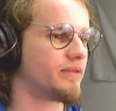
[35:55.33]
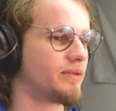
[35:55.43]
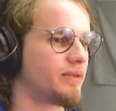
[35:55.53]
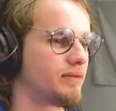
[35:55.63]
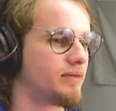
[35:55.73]

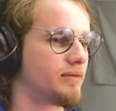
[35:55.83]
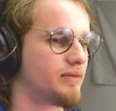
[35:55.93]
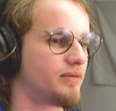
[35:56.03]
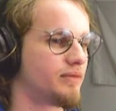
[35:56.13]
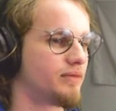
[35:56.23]

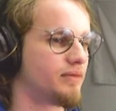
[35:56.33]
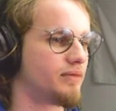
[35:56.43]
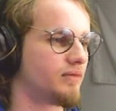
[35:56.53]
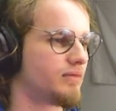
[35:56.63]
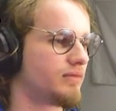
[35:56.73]

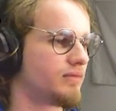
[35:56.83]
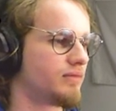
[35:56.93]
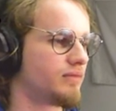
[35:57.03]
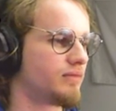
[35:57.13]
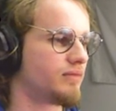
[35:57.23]

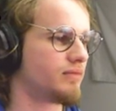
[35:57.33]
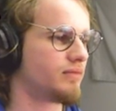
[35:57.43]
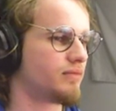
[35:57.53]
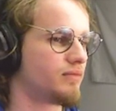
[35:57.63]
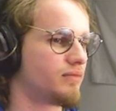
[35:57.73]

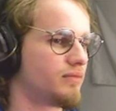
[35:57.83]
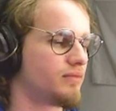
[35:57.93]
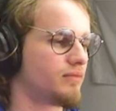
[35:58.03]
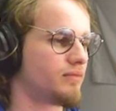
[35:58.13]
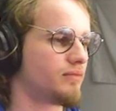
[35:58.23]

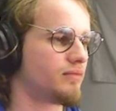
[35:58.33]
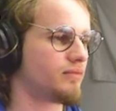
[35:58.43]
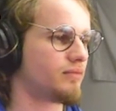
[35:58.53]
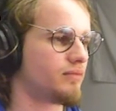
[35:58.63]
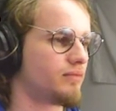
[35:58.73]

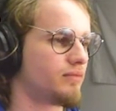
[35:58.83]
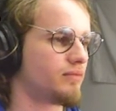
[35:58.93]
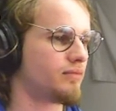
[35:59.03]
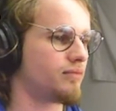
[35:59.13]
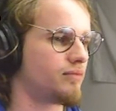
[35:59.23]

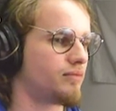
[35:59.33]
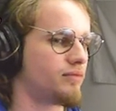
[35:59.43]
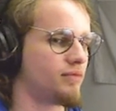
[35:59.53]
Nobody speaks.